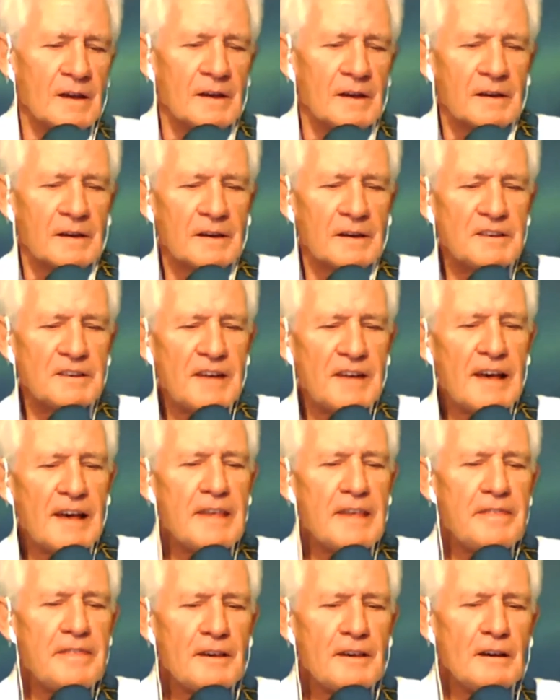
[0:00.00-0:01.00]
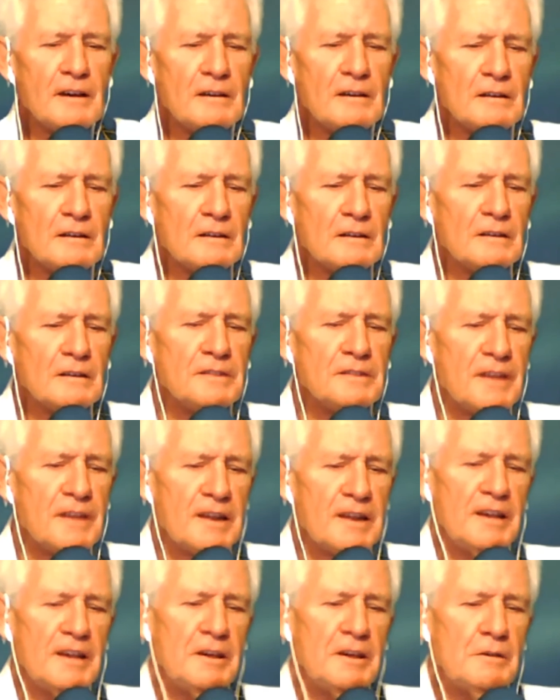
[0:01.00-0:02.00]
'Cause I thought that
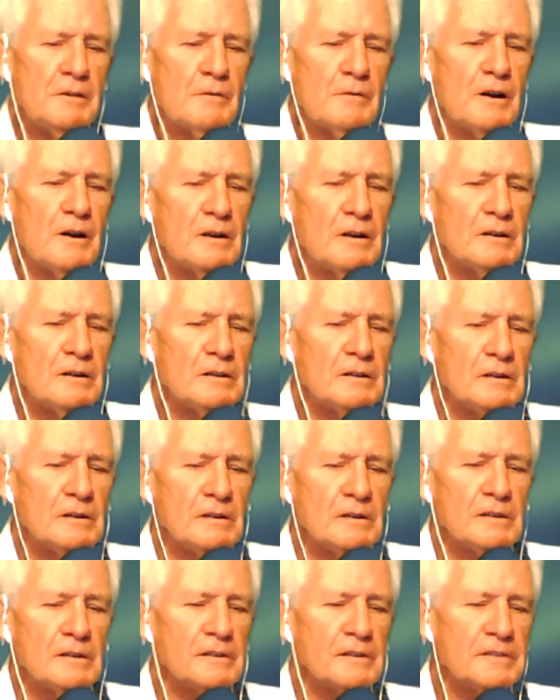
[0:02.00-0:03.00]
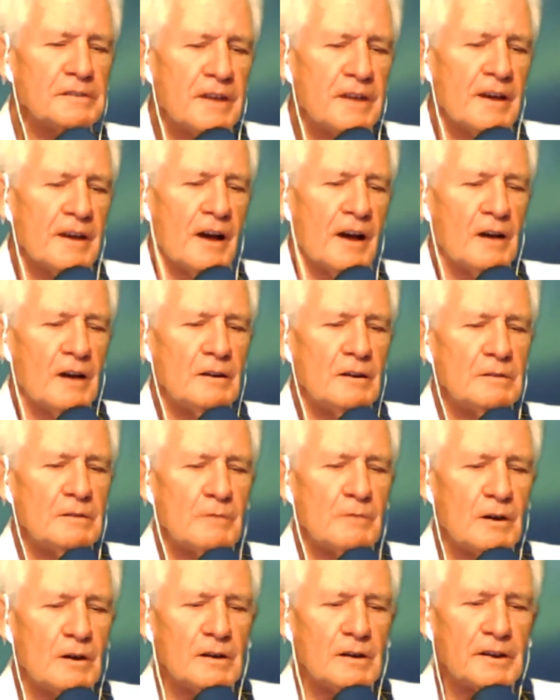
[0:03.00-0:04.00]
he walked on
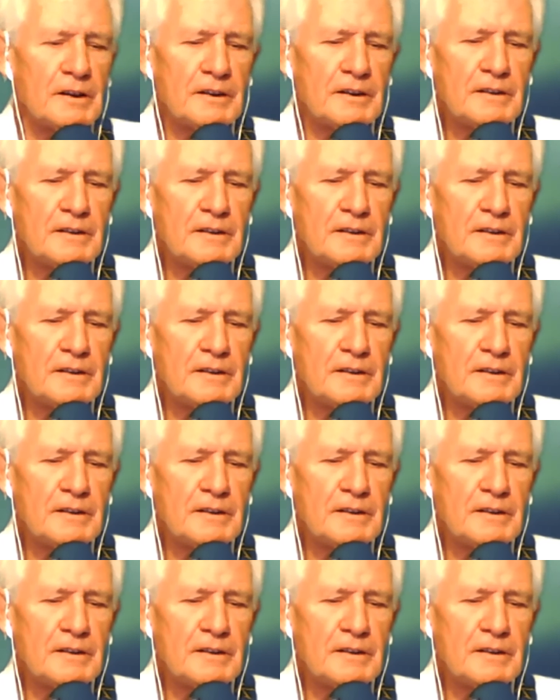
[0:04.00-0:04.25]
water.